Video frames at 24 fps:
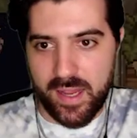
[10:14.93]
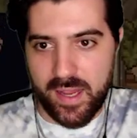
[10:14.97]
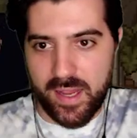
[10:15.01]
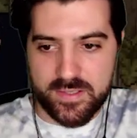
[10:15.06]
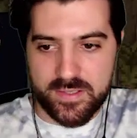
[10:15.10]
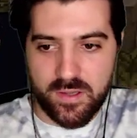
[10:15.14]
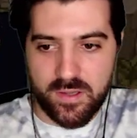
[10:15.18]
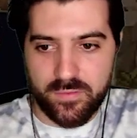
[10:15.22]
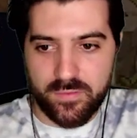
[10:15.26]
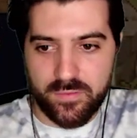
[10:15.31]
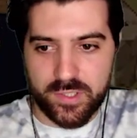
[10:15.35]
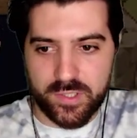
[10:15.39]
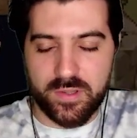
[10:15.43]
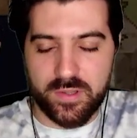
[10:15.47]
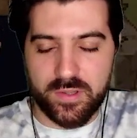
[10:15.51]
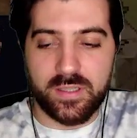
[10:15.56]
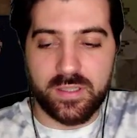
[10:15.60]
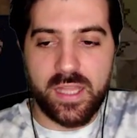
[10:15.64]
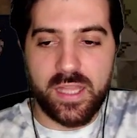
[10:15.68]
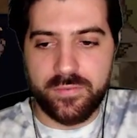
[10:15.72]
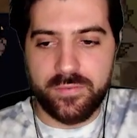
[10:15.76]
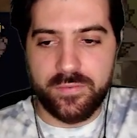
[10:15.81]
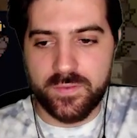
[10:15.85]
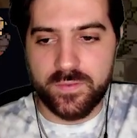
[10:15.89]
next over to the
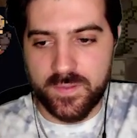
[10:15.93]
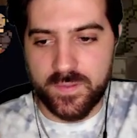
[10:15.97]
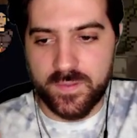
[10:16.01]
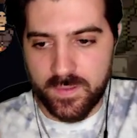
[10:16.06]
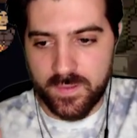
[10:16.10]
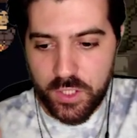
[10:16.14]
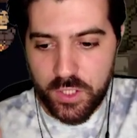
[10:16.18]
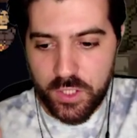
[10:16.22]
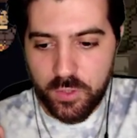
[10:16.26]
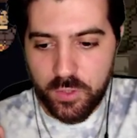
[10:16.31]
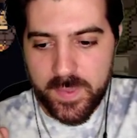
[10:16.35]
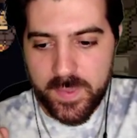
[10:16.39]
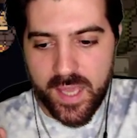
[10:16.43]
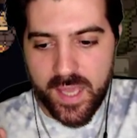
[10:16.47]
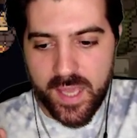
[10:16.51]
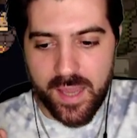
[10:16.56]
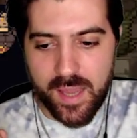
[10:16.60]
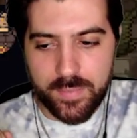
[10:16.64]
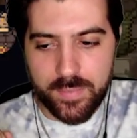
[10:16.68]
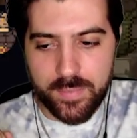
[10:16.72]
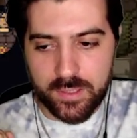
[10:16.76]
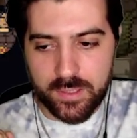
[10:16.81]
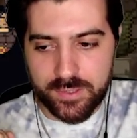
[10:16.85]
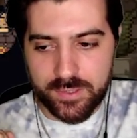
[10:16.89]
left. You'll be
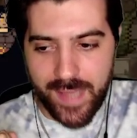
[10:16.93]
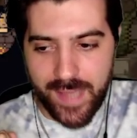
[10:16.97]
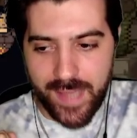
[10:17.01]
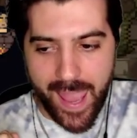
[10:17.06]
able to